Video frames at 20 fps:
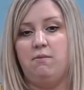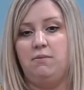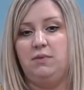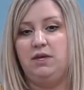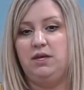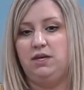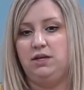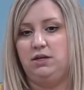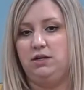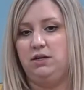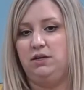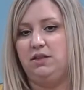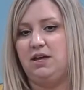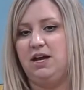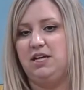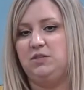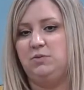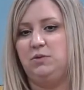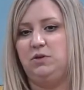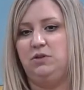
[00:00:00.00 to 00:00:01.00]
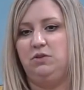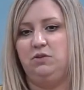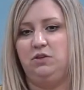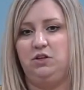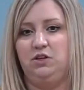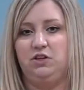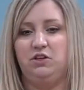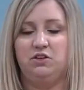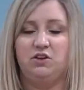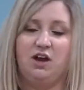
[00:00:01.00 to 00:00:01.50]
Here in the hospital,
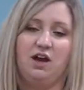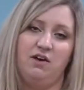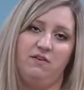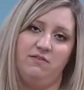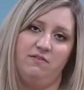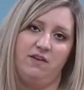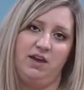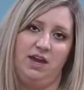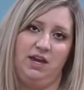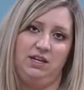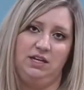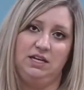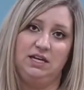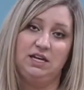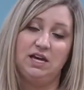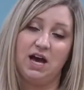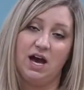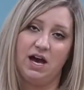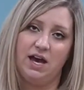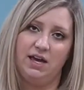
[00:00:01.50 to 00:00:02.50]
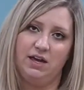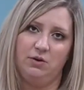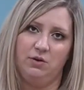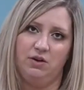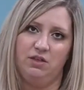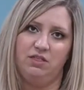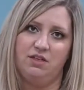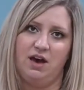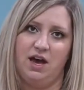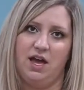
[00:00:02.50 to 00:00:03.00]
you'll either have a knee high or
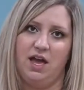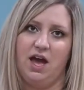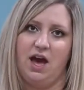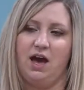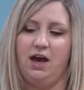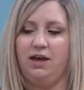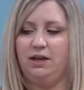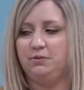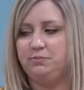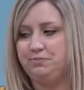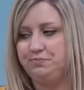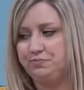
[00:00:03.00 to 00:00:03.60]
a thigh high,